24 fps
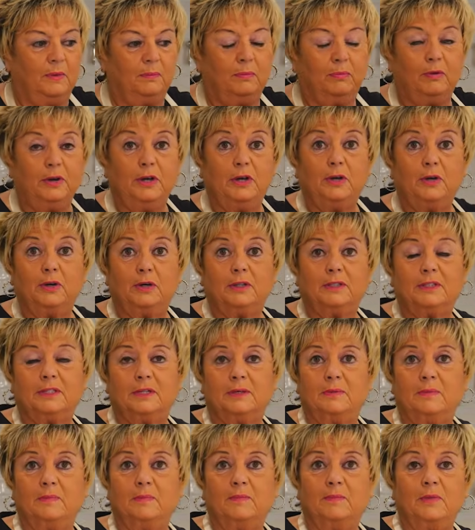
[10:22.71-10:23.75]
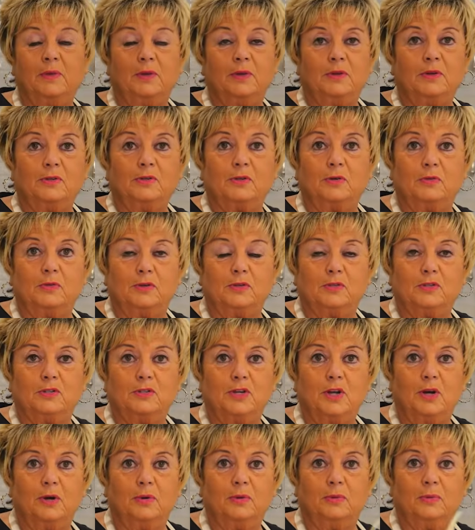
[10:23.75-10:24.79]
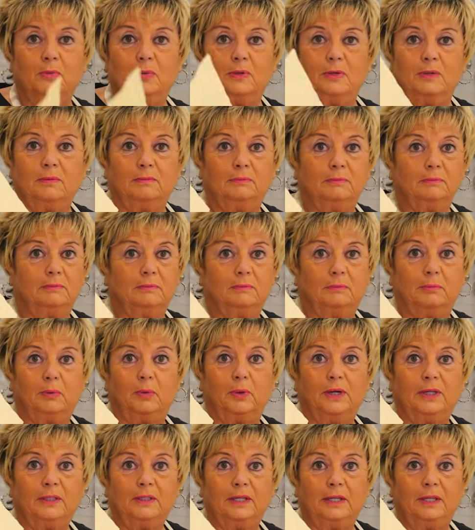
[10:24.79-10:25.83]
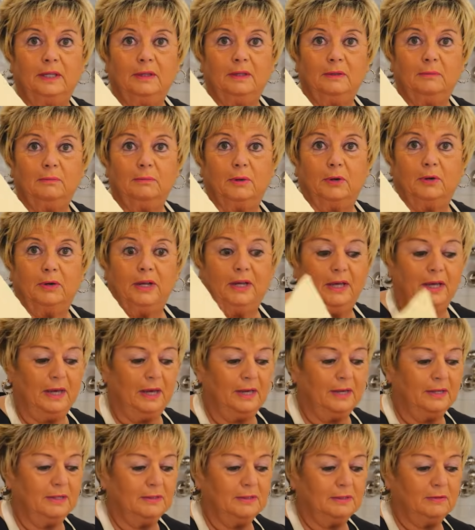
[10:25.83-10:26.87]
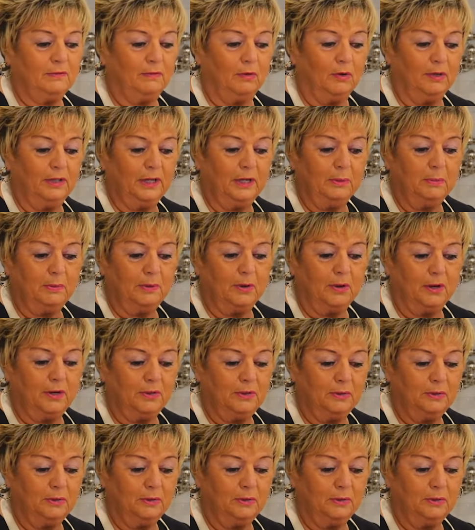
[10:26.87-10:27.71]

pre-cooked, so there's no boiling, burning hands, falling apart,